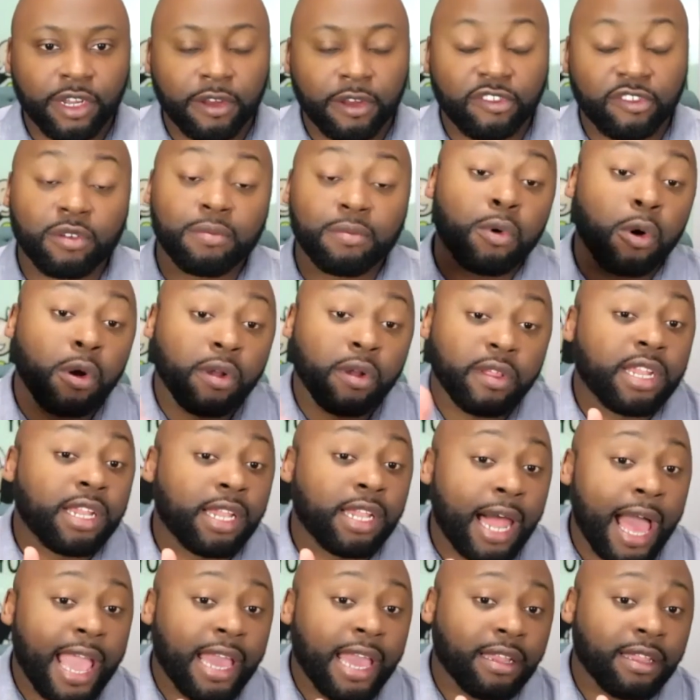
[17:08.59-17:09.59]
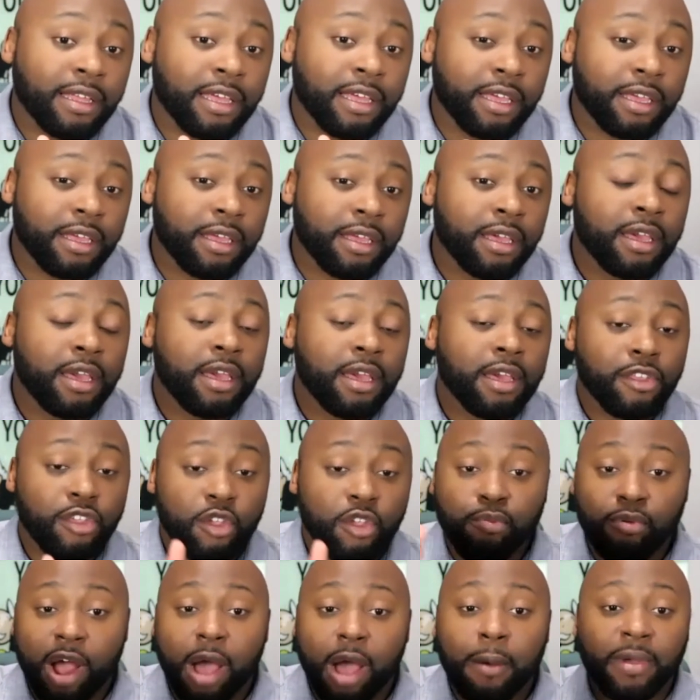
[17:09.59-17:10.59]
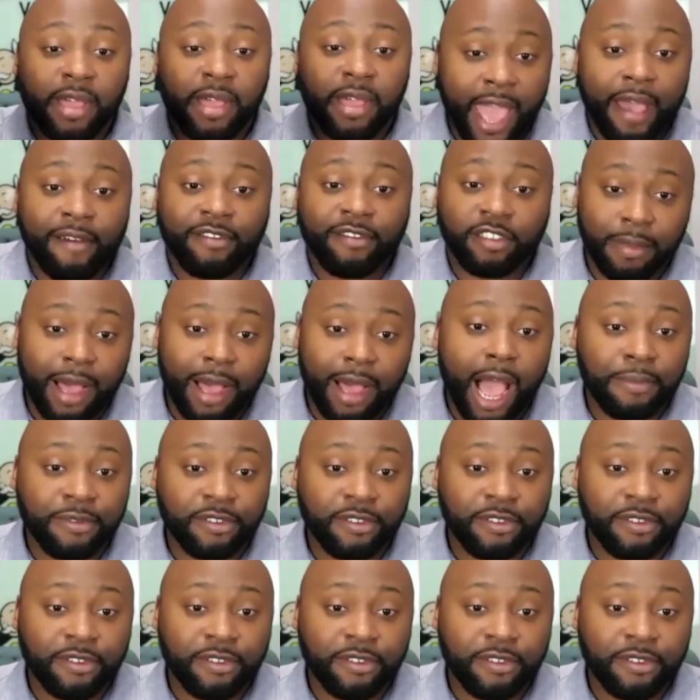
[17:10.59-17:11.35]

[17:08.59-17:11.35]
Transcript: So more than likely, you probably have some options.